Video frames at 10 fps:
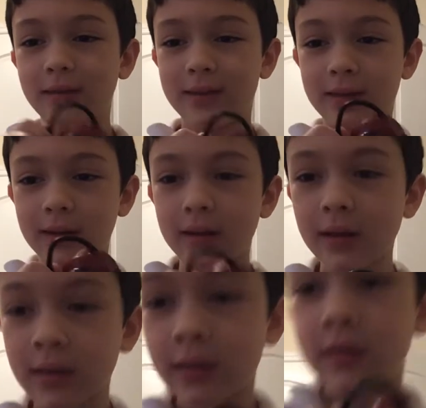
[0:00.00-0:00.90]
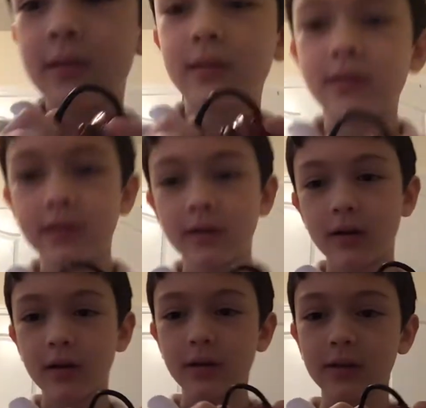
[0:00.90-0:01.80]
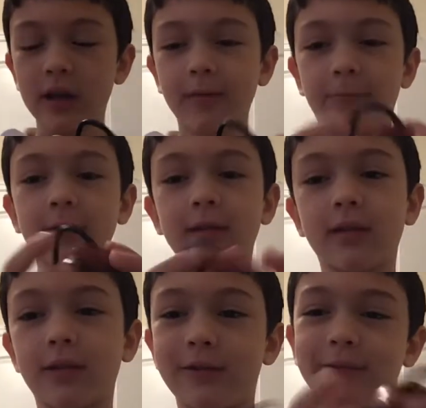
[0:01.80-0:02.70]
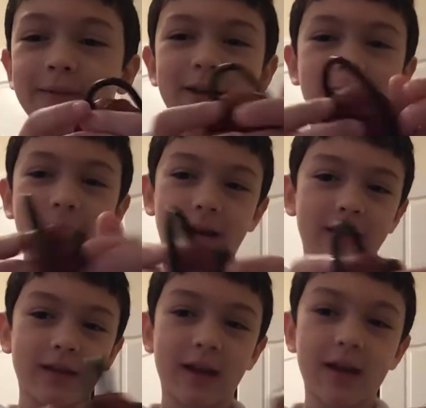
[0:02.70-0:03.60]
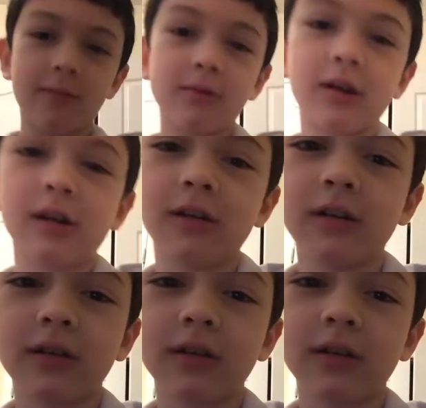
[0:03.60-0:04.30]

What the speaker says: See this? Let's put this by the camera here.